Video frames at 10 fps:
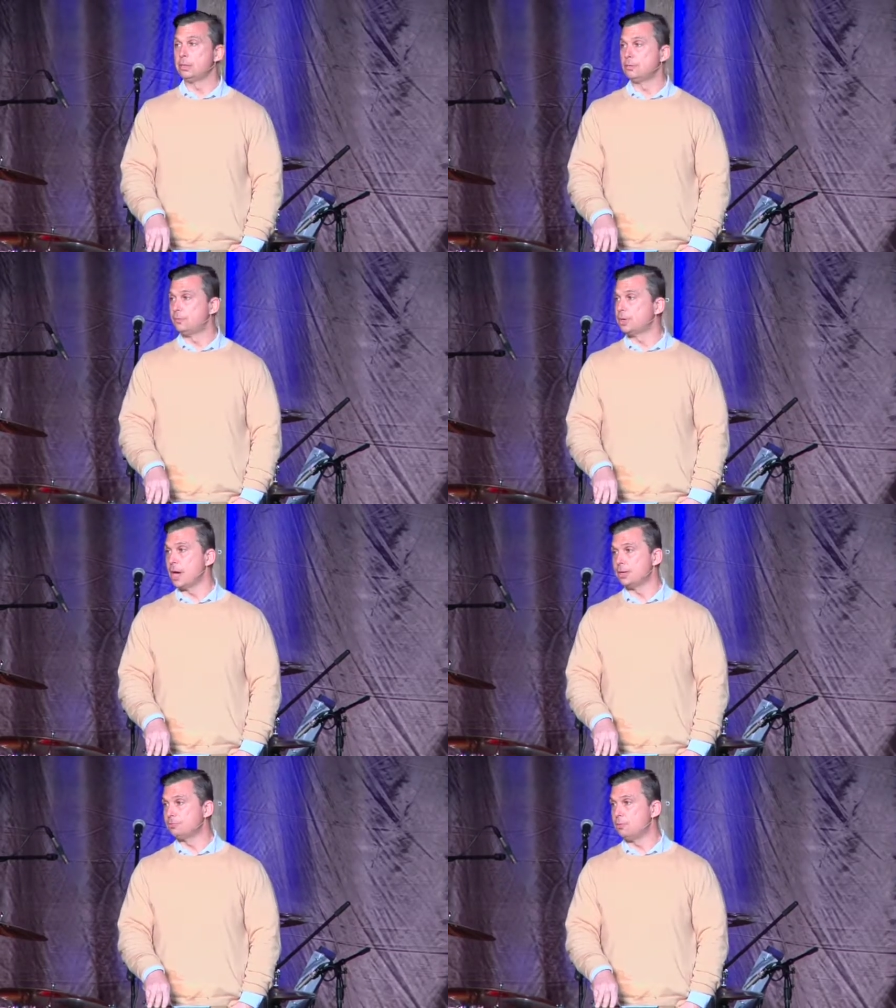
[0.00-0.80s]
for the
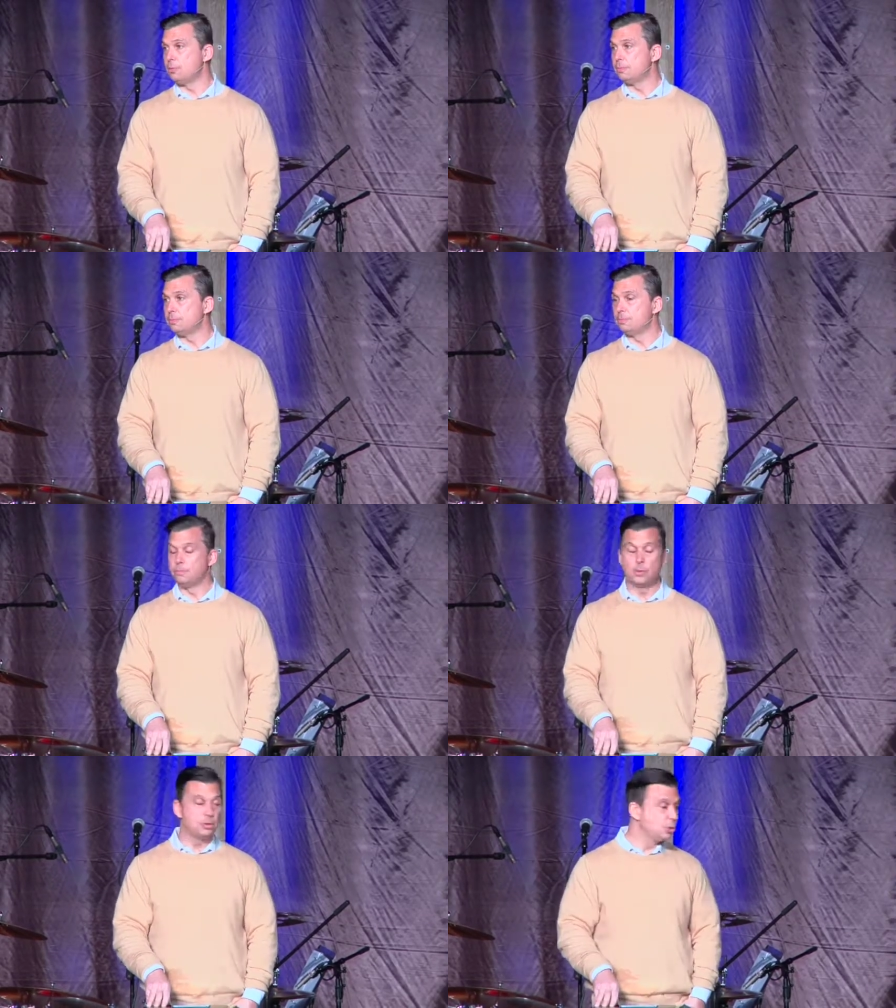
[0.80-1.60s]
gospel
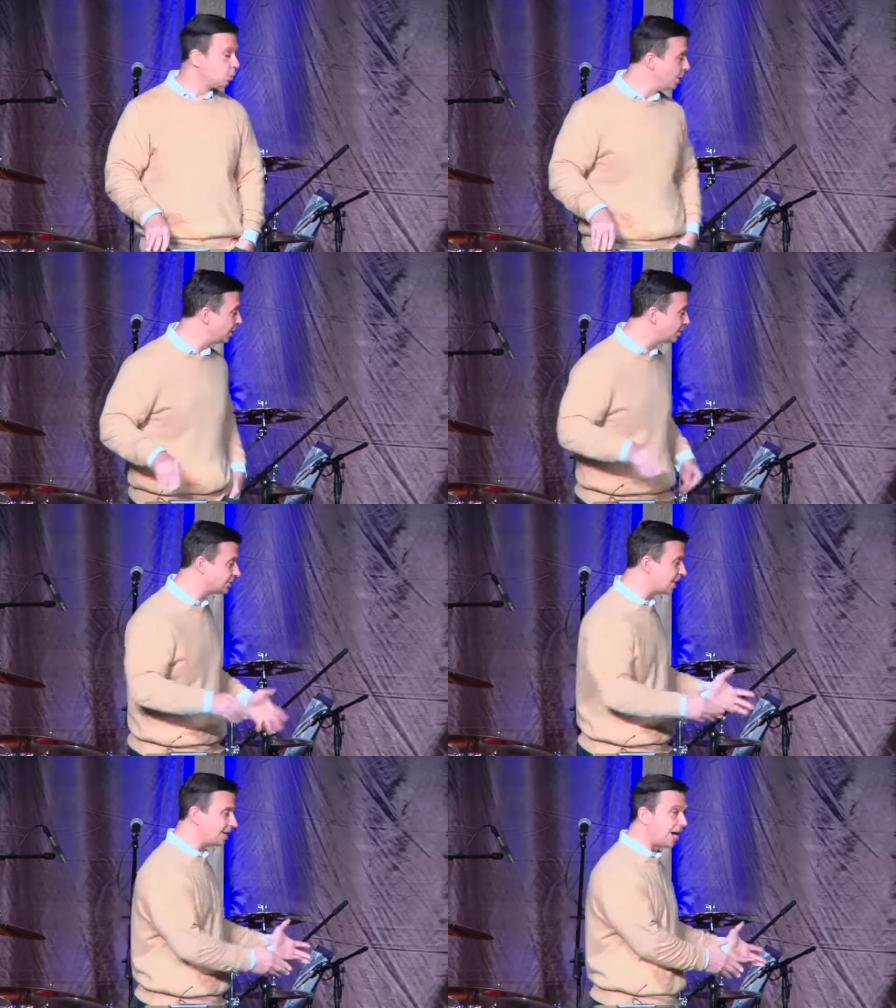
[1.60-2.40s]
you're willing to
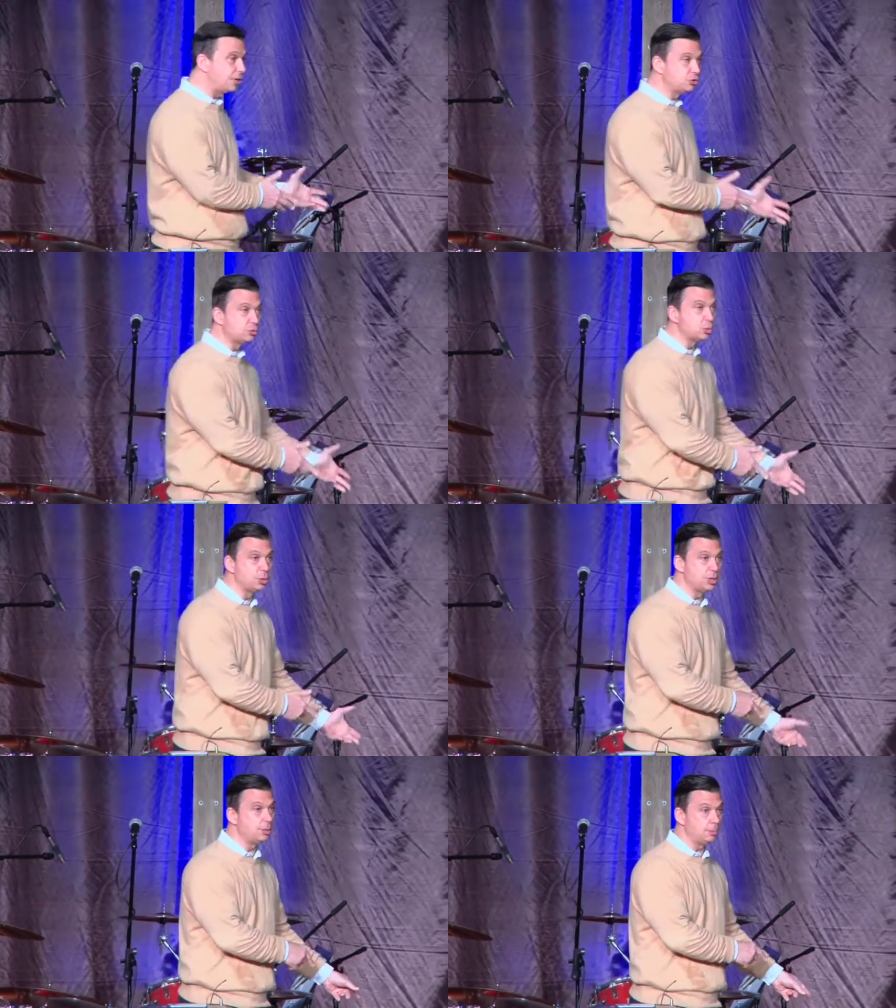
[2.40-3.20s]
say, I
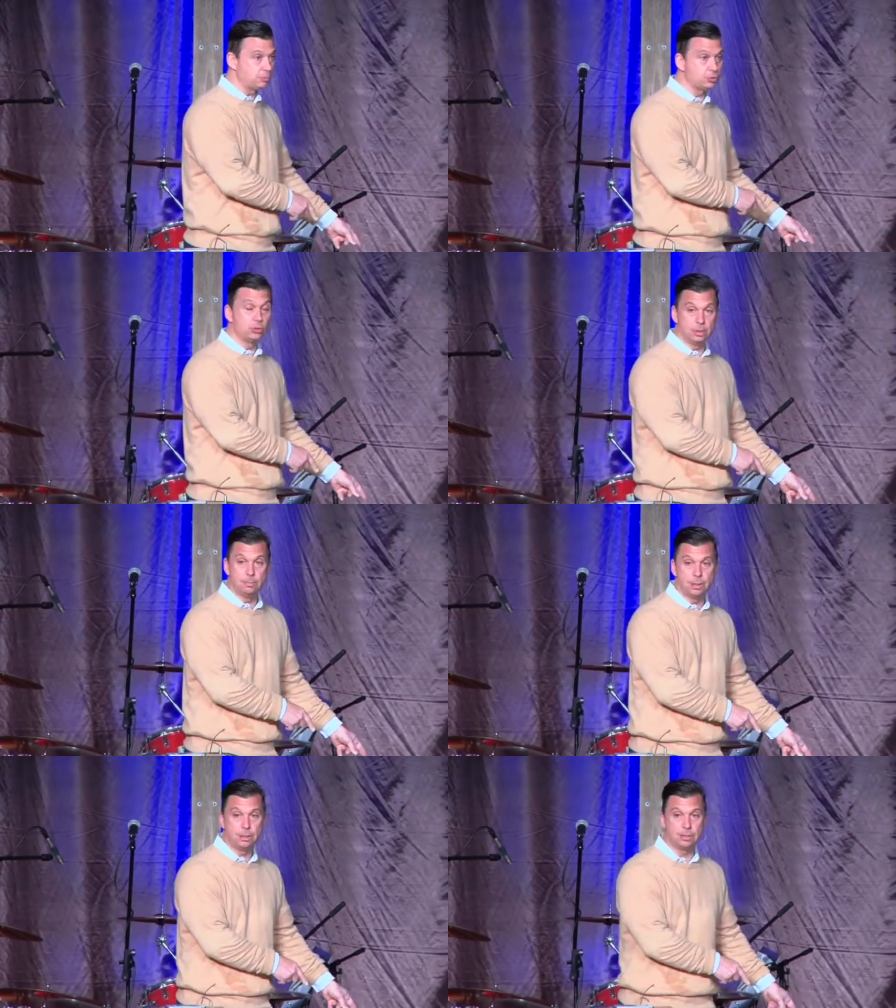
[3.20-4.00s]
truly, truly
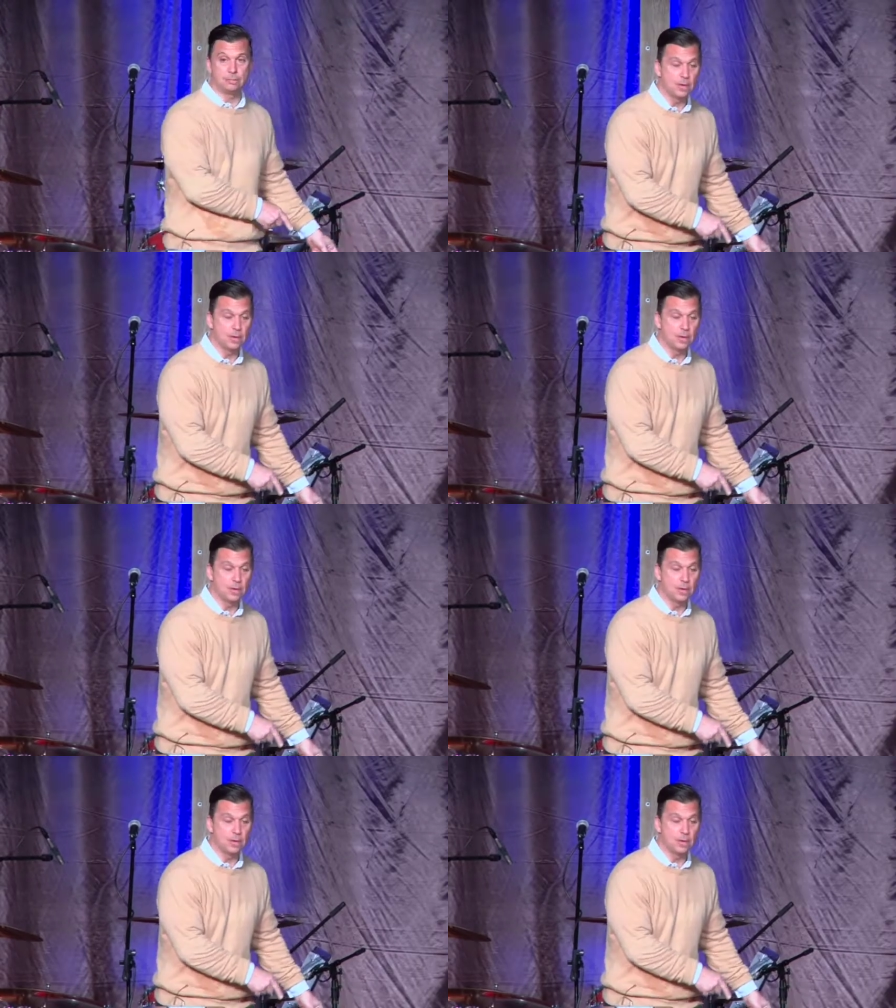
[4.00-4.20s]
believe.